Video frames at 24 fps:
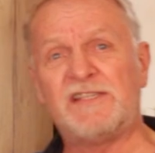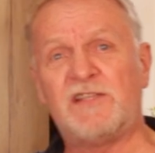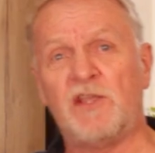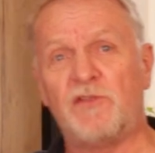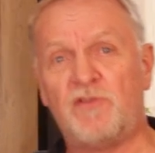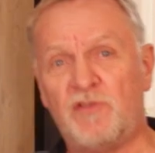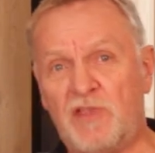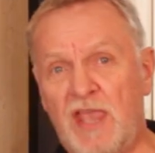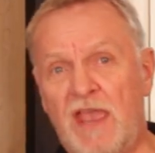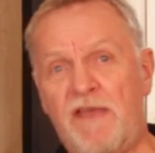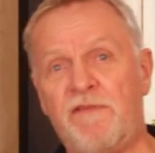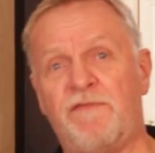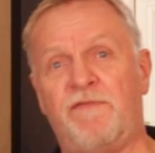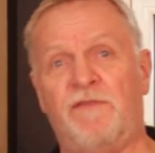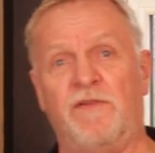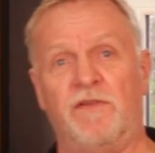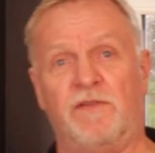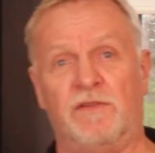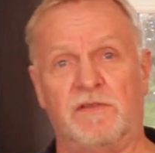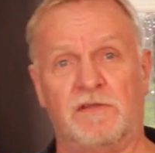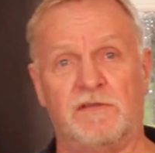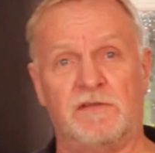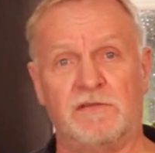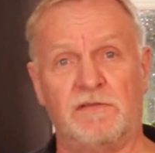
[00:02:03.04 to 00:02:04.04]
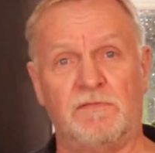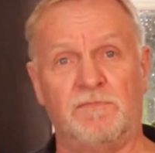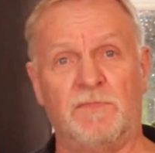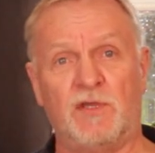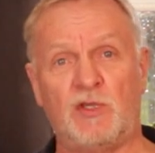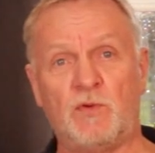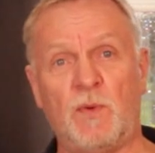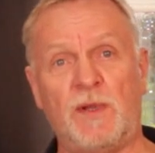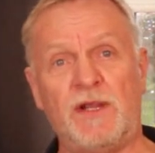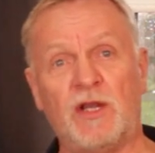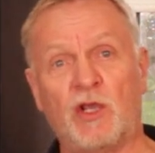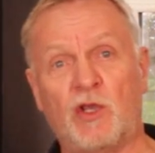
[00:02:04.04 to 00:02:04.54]
is the difference
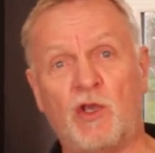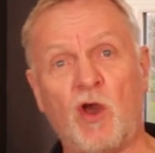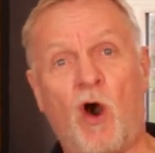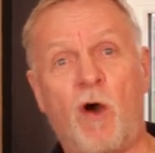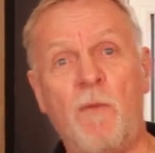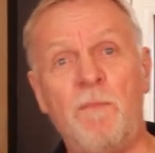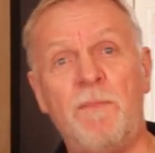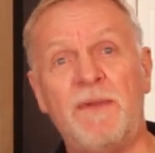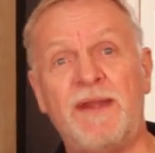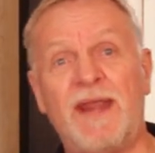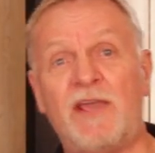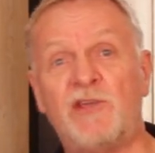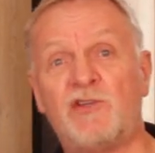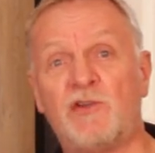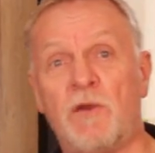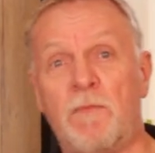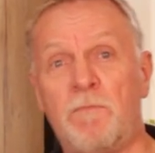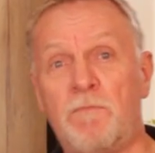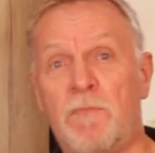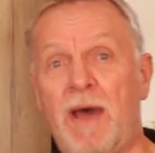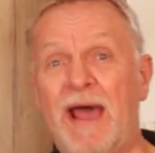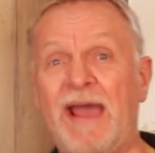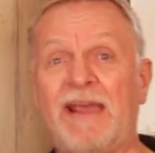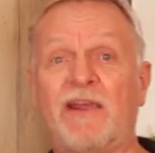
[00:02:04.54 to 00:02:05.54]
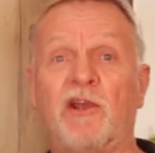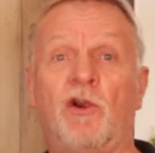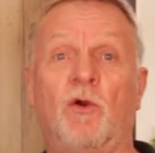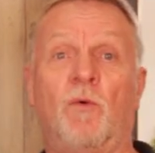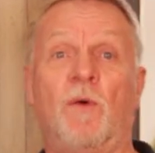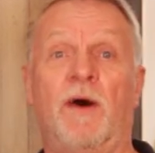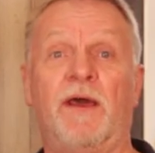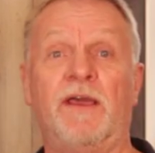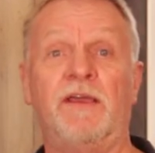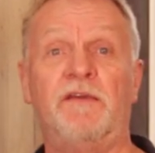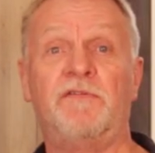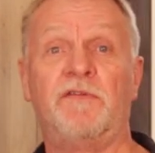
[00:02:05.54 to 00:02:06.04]
between a combination
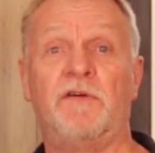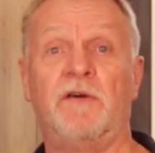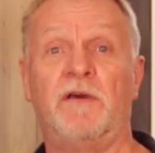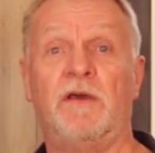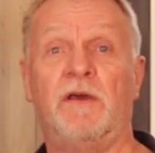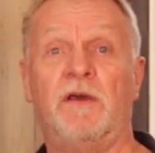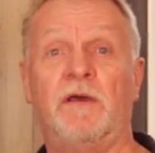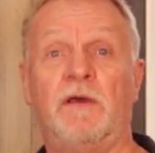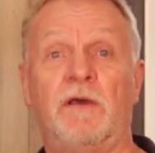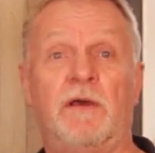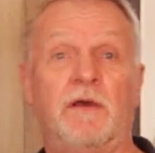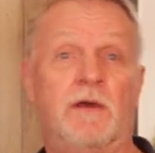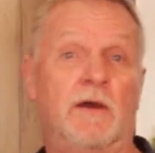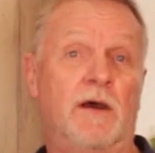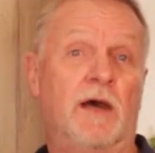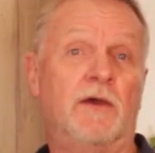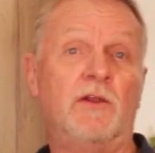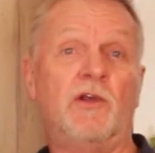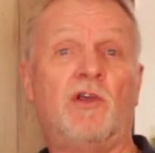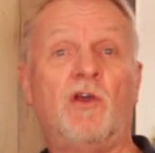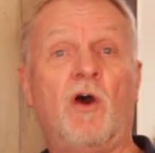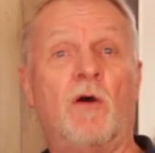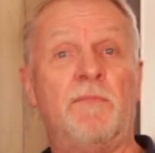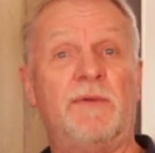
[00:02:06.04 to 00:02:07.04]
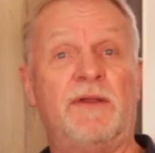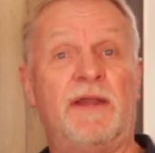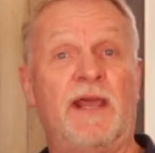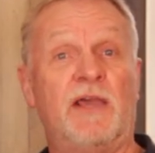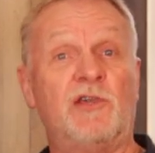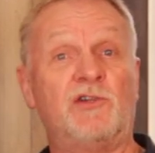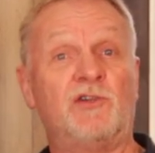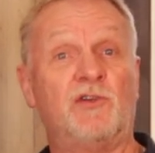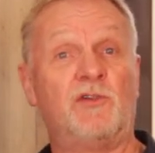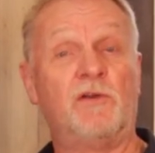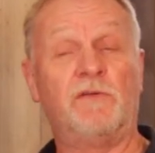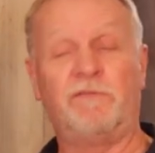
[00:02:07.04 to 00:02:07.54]
microwave and a
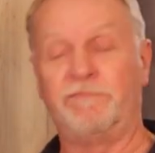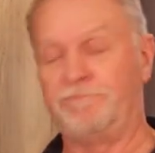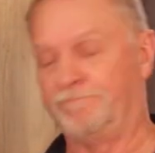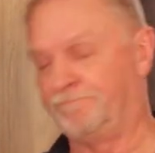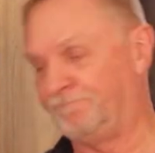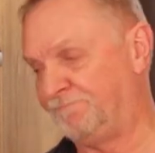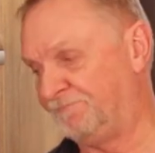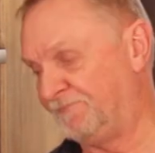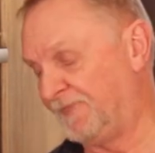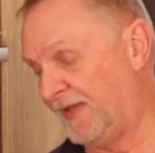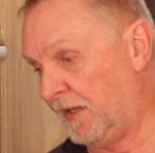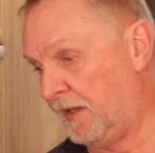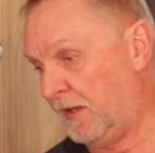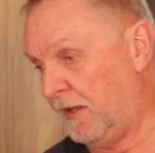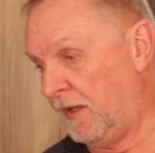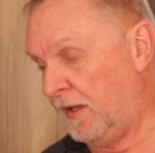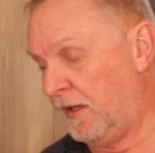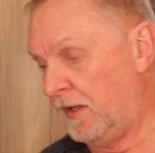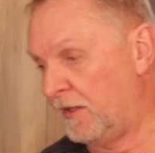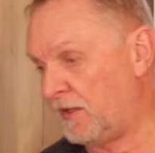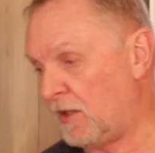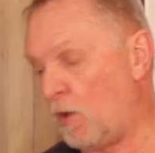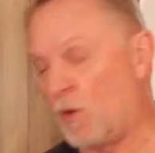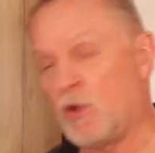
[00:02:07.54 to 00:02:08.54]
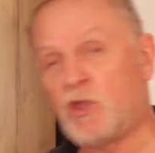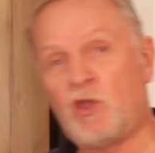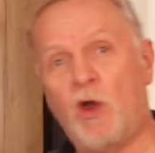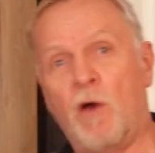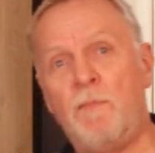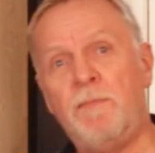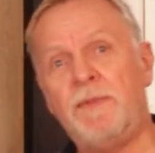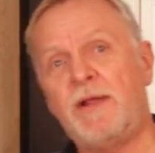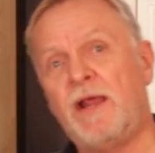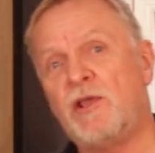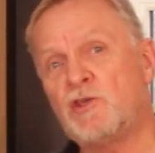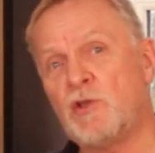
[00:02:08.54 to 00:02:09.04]
combination oven. Now, a
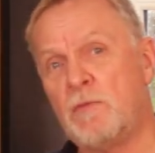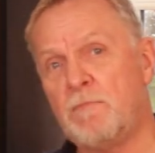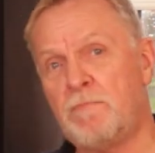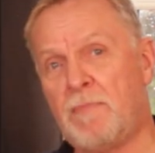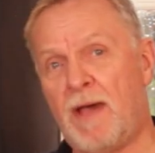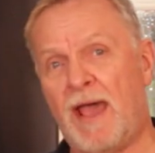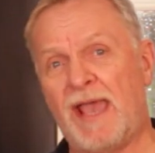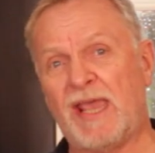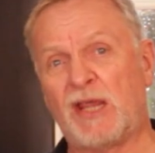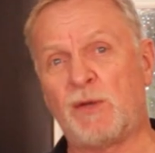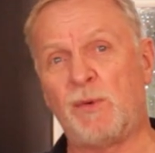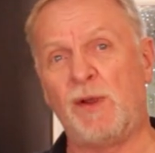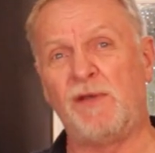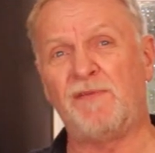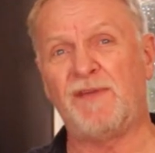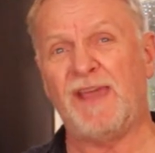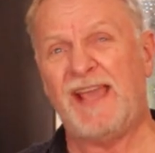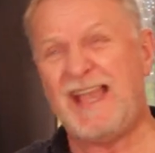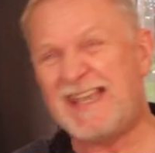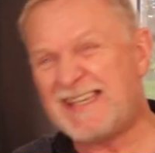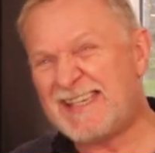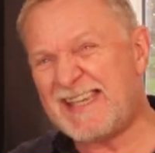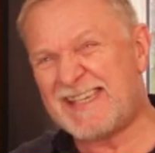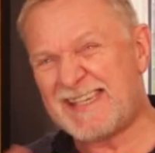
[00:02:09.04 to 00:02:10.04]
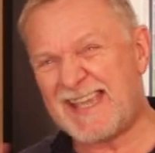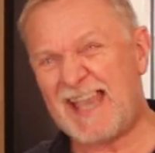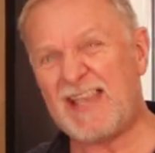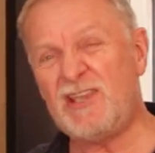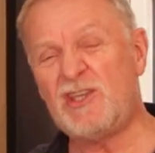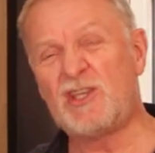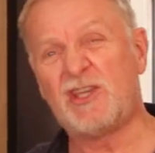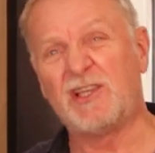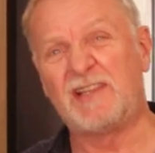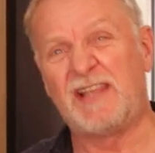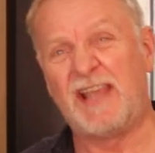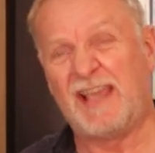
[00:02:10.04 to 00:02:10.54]
combination microwave is
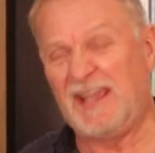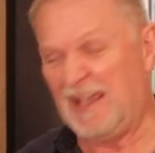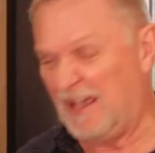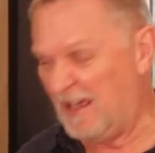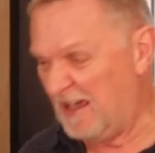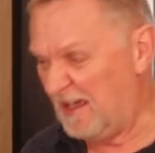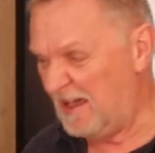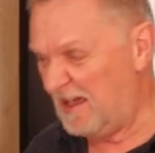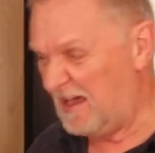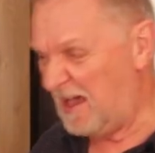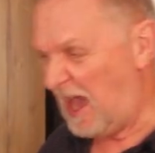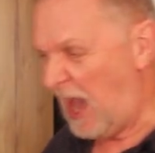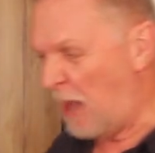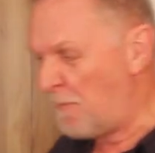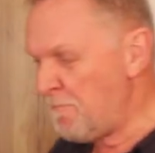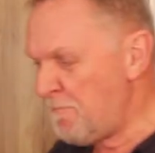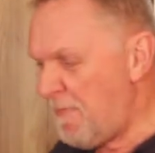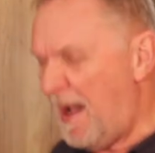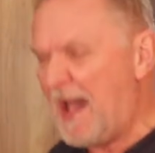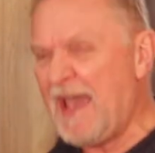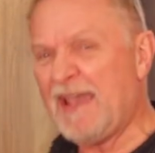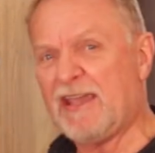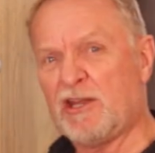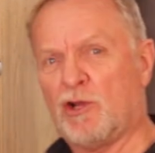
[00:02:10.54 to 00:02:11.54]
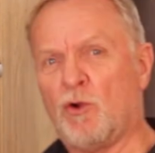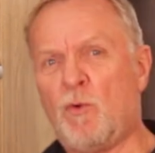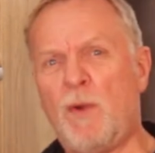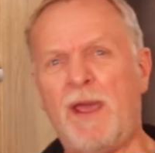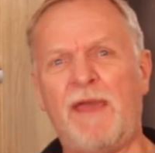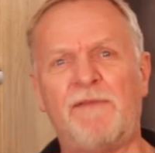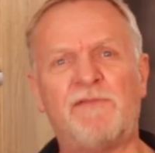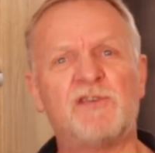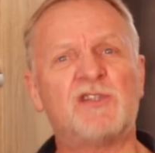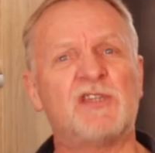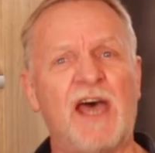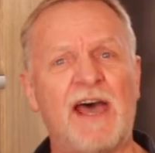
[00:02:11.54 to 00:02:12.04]
essentially a
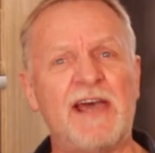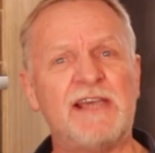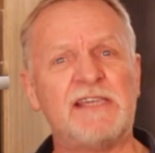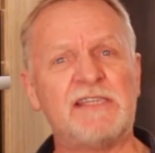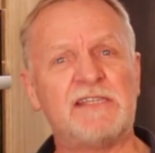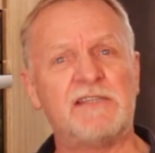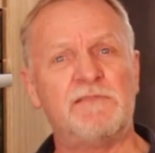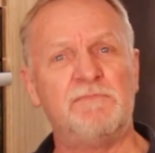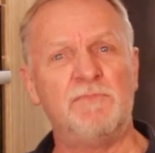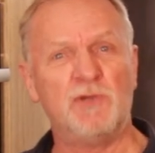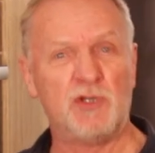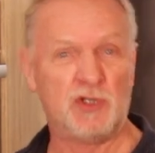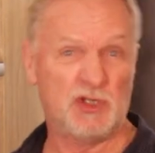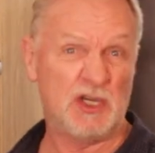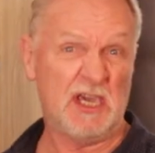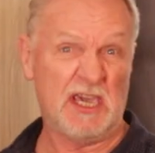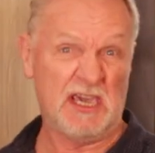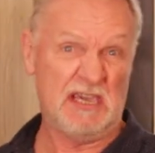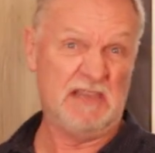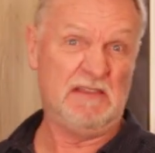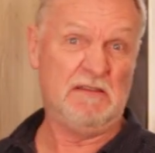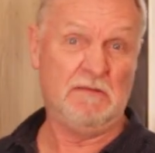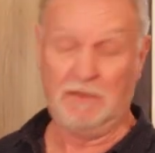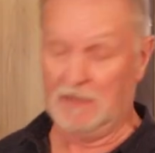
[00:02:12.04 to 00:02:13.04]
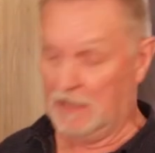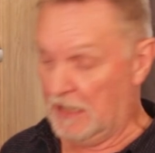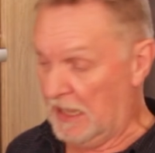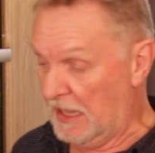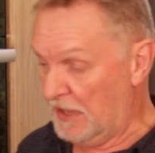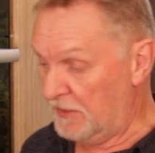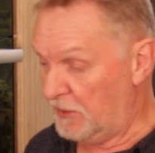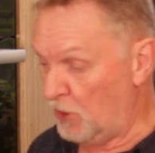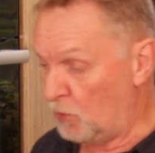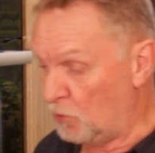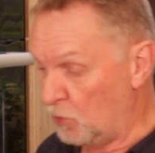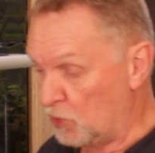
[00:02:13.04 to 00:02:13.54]
microwave-sized machine
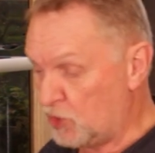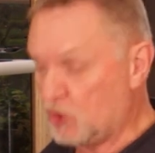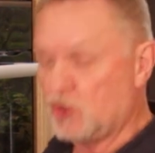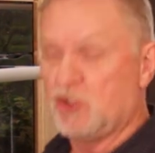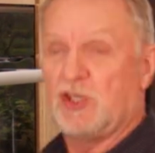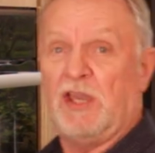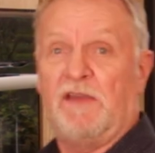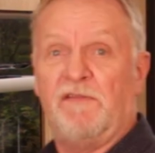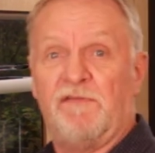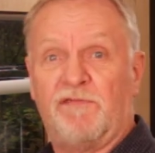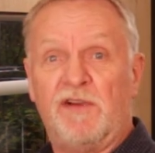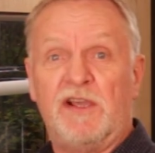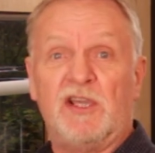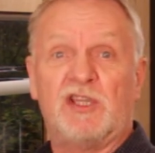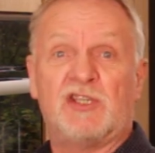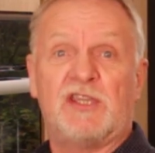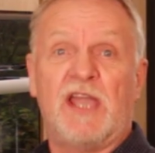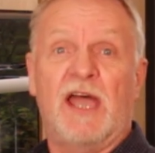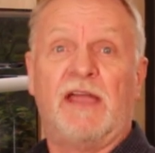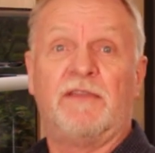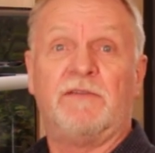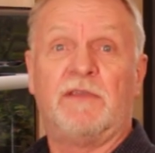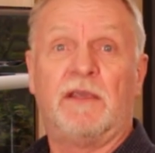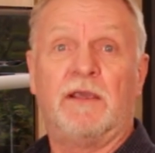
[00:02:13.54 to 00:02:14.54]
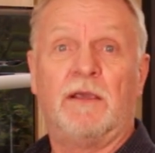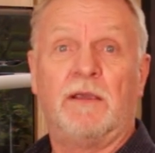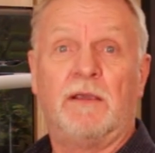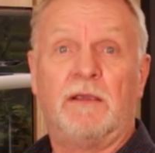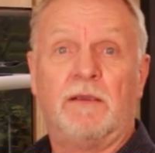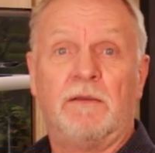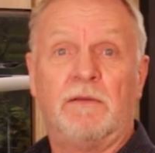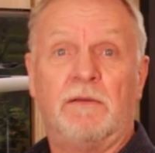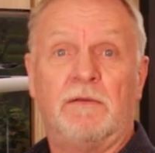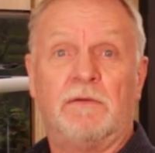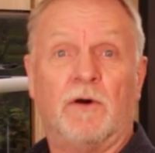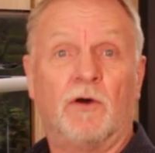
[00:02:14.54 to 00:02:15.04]
that would sit
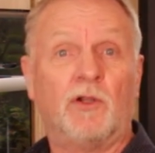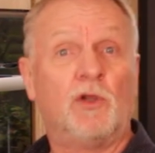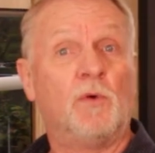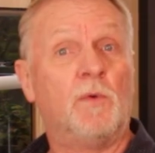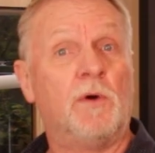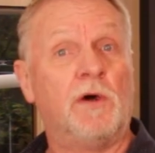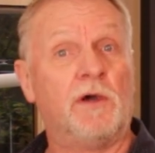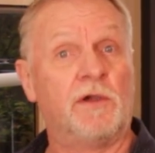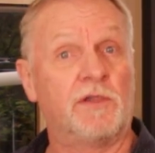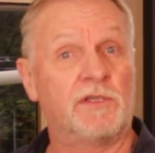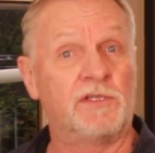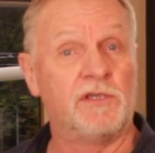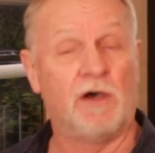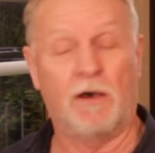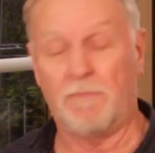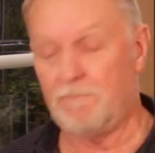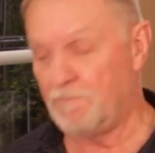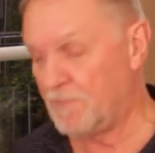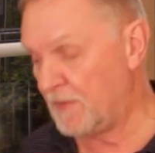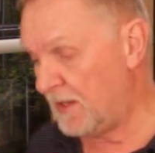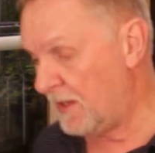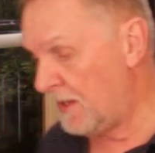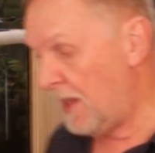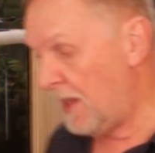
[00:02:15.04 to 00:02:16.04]
freestanding on a worktop.